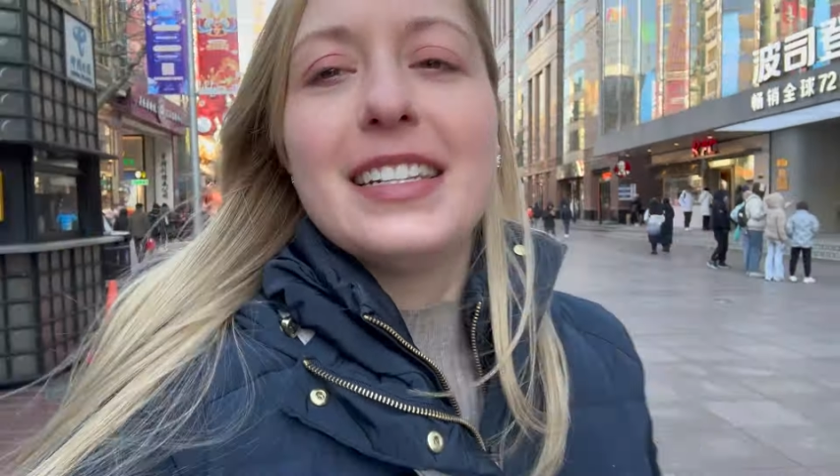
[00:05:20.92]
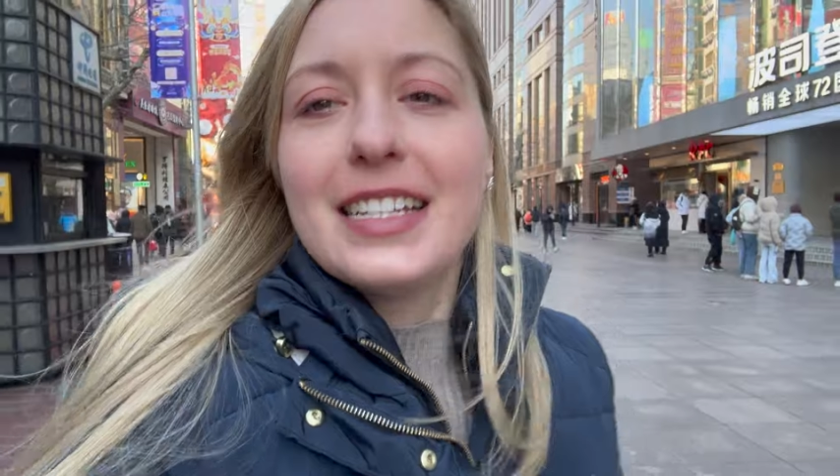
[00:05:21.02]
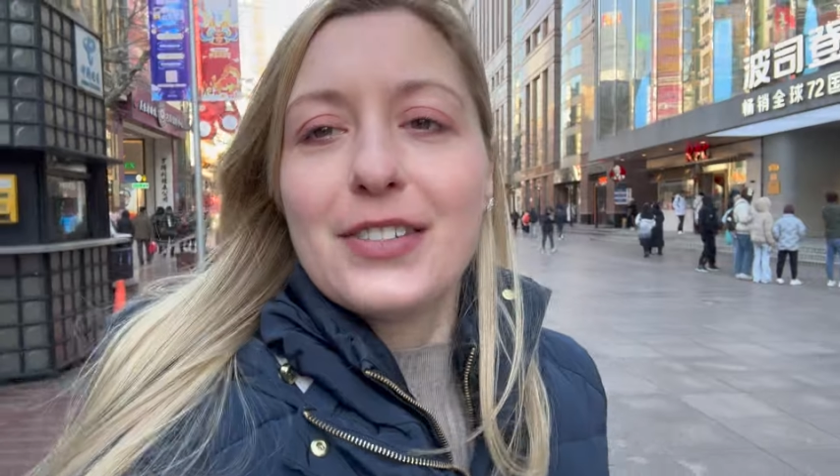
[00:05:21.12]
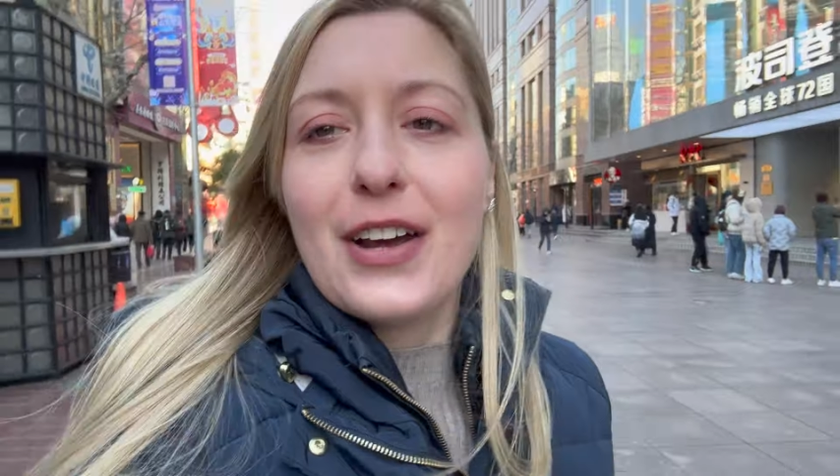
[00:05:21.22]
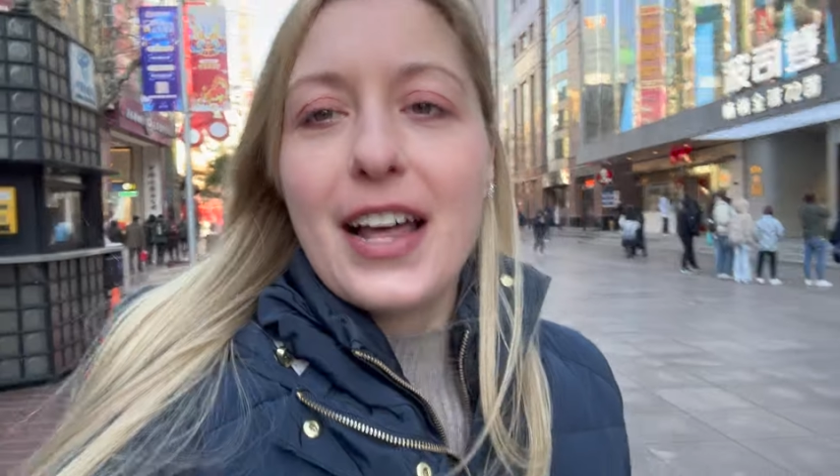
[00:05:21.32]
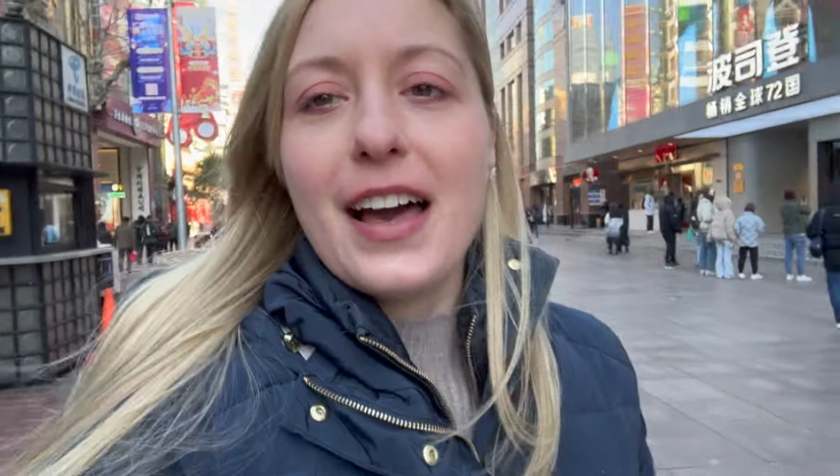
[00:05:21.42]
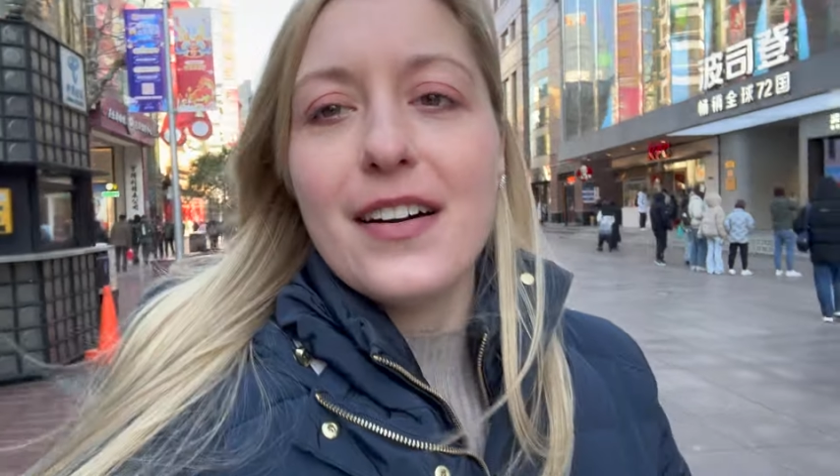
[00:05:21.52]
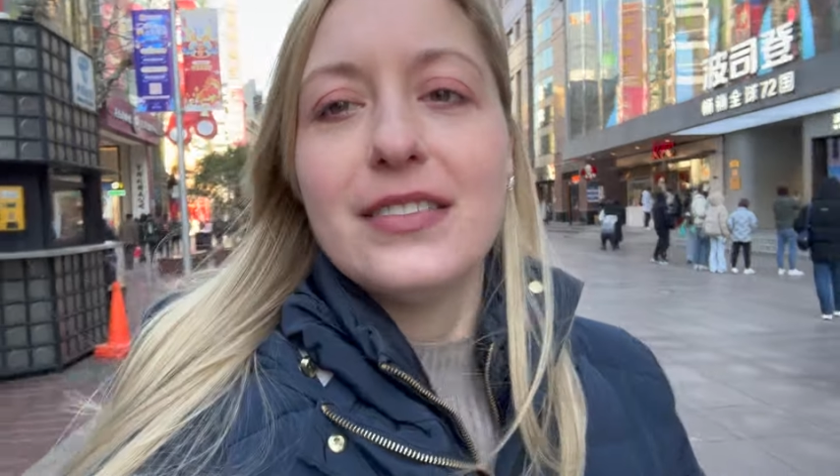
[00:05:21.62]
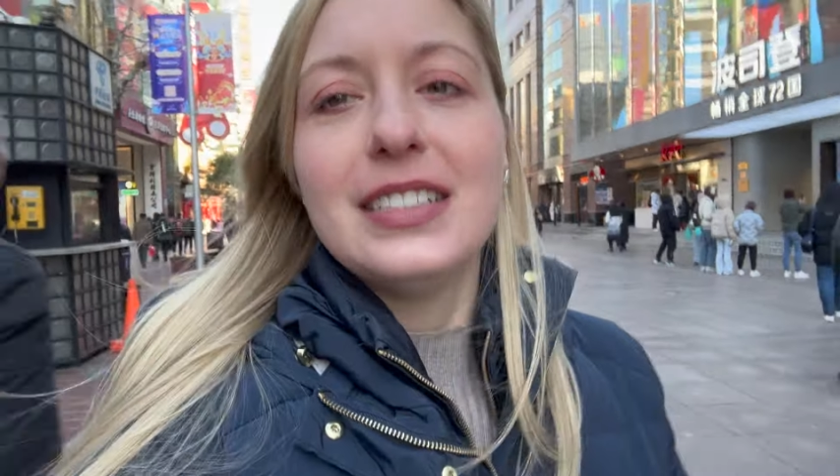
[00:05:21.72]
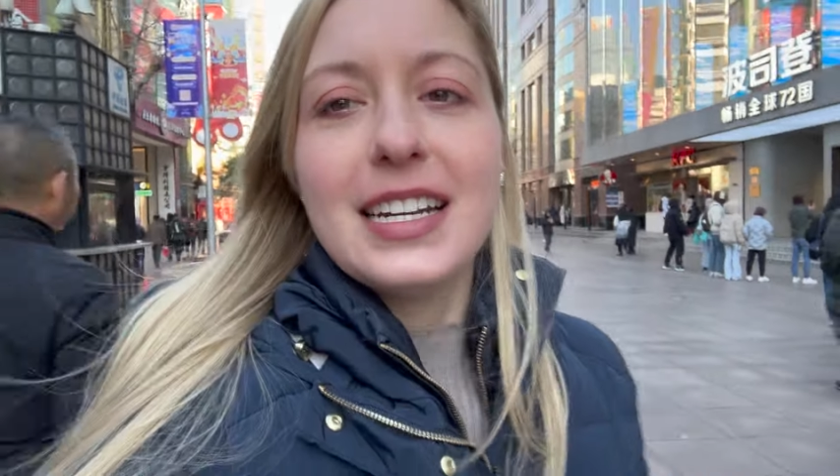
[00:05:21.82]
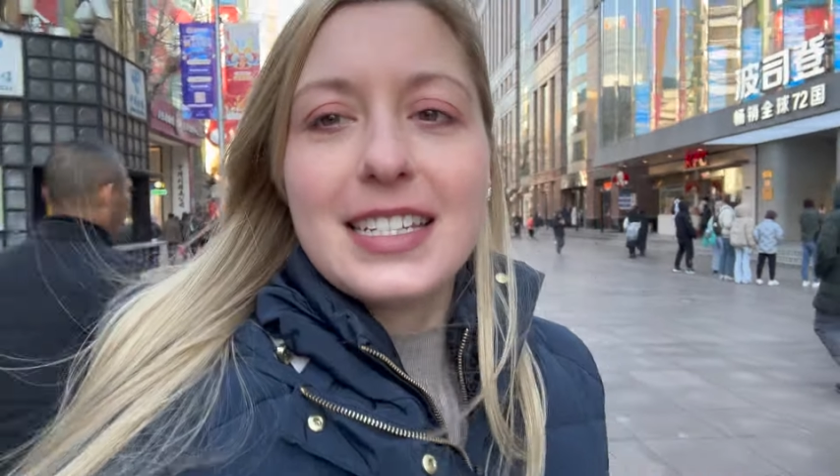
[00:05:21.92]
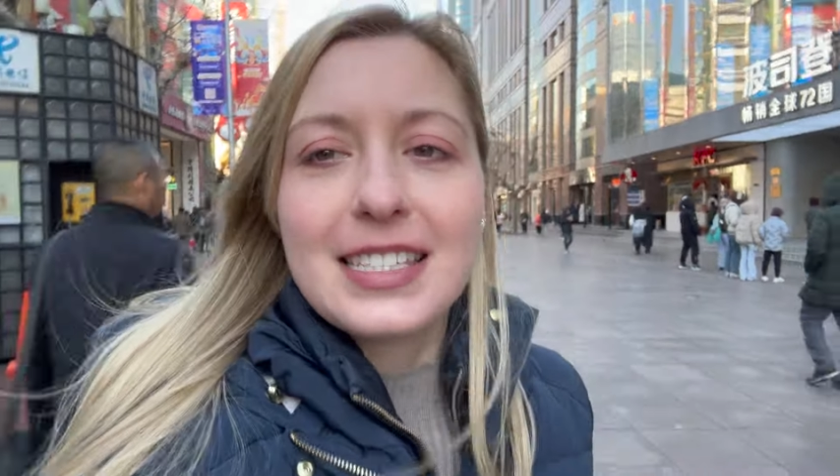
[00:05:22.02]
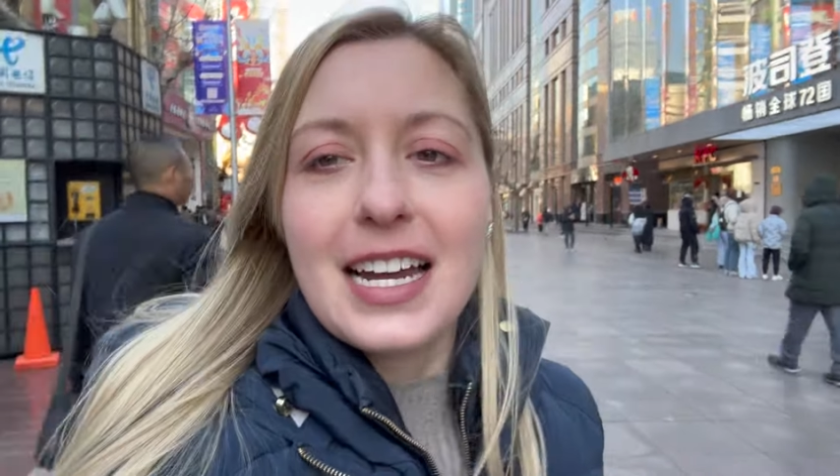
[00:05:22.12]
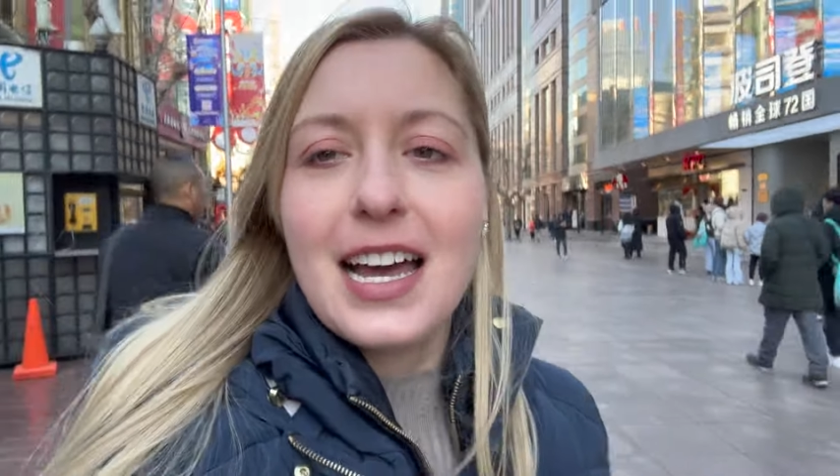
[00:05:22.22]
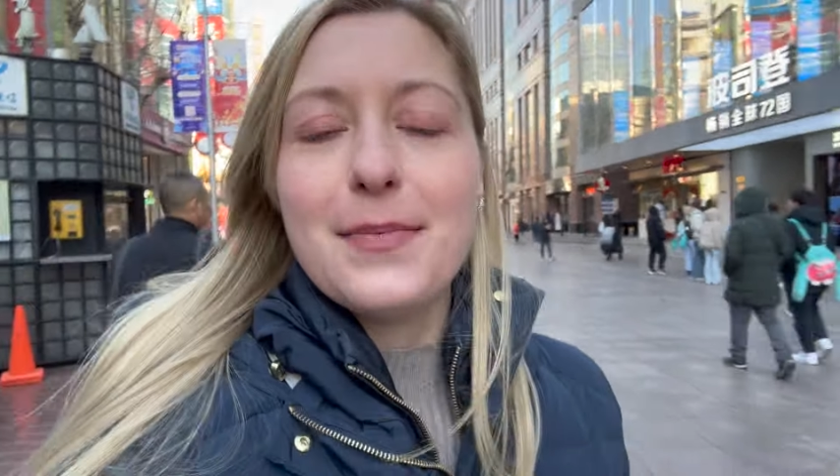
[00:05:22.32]
let's try to have a
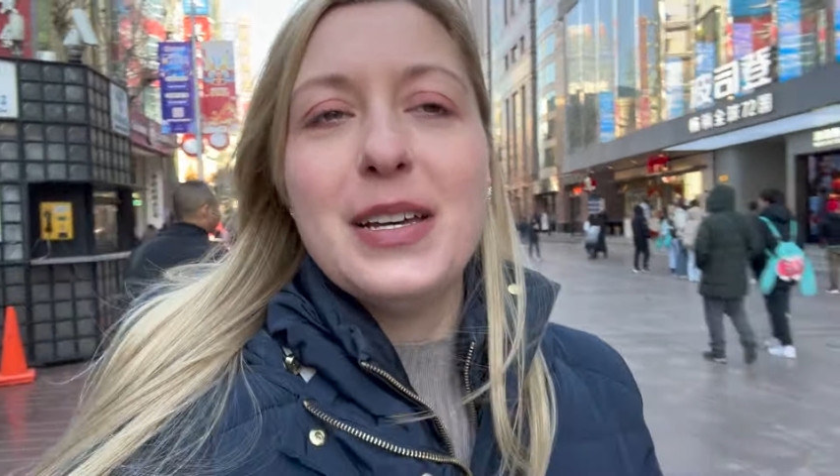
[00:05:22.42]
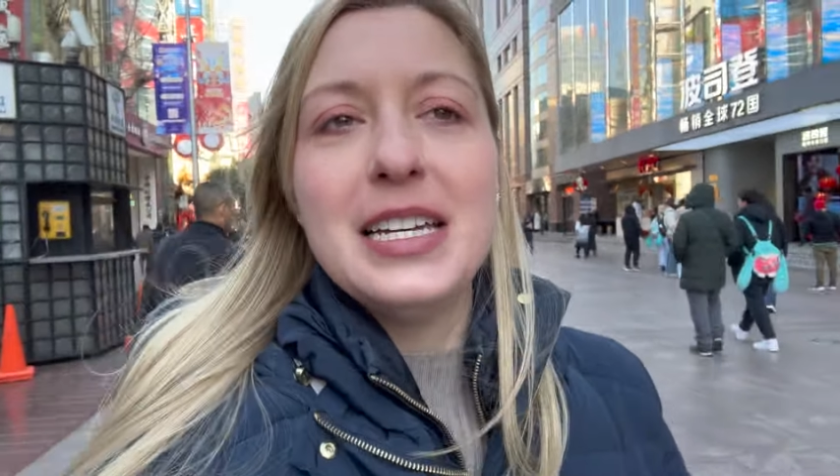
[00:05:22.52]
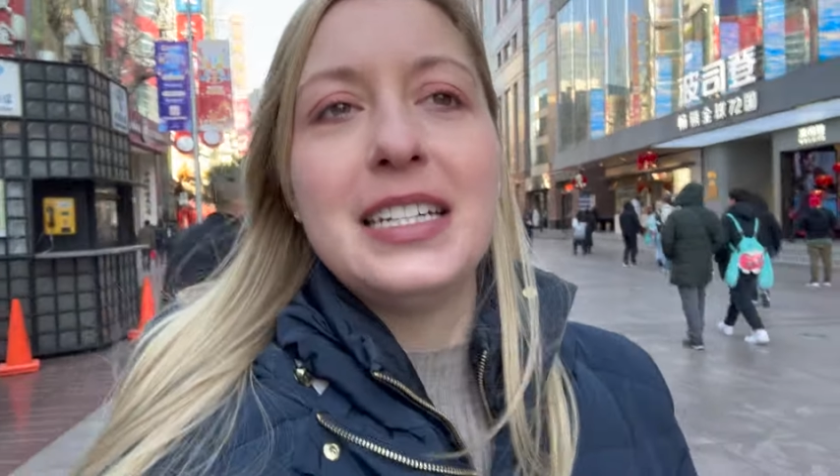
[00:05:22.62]
nice time